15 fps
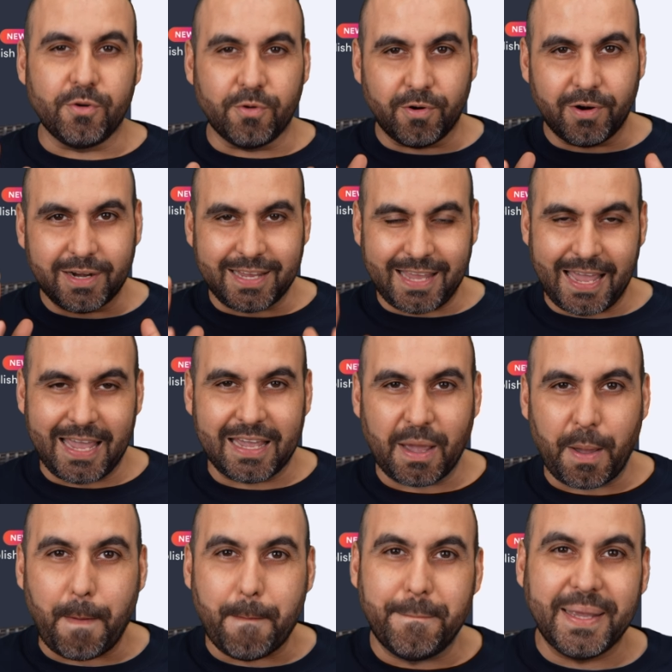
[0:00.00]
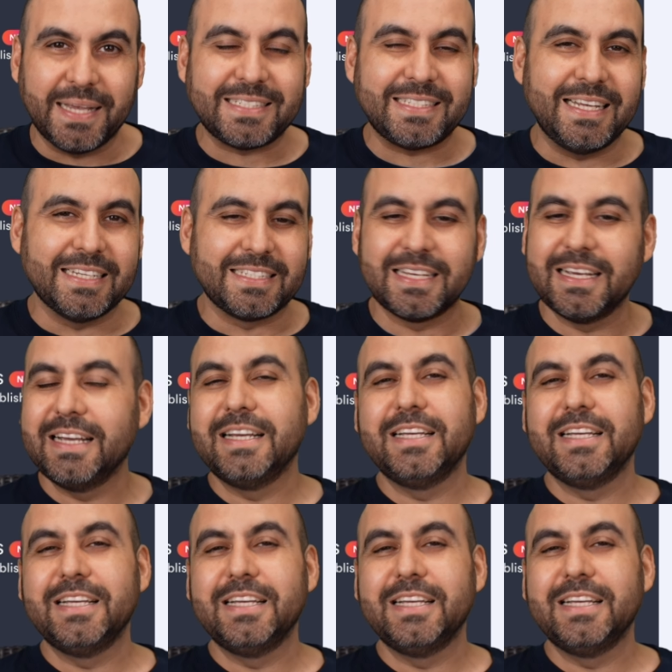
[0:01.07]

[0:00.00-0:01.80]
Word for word: your cake business.